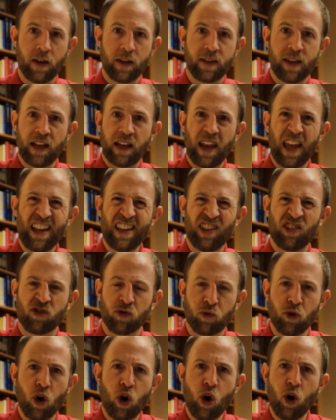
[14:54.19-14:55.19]
They lay this
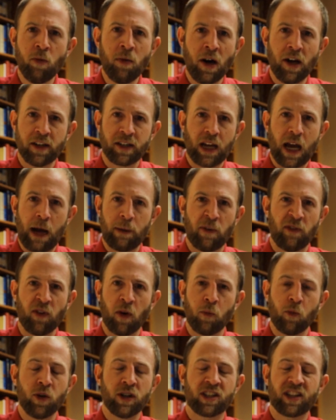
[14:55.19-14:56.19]
robe on top of
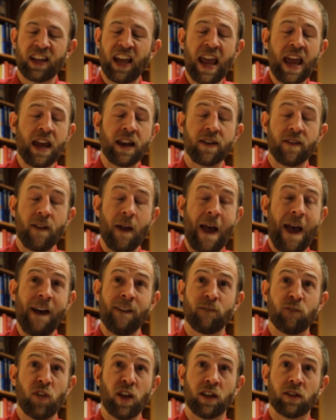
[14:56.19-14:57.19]
him, which can't
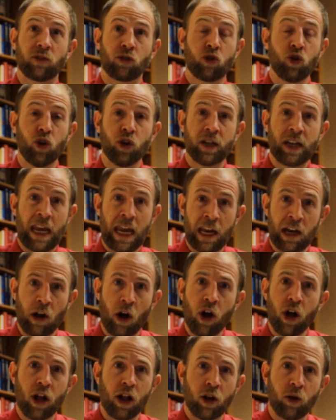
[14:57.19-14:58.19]
have felt good at
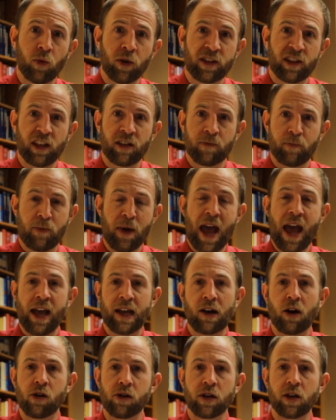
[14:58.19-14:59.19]
all with his
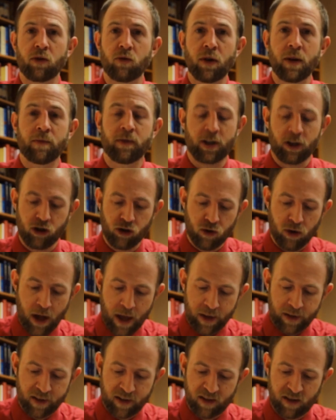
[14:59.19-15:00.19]
back already ripped to
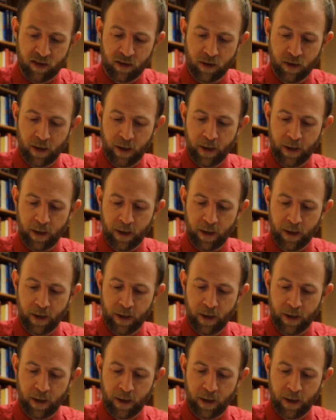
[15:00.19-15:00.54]
shreds.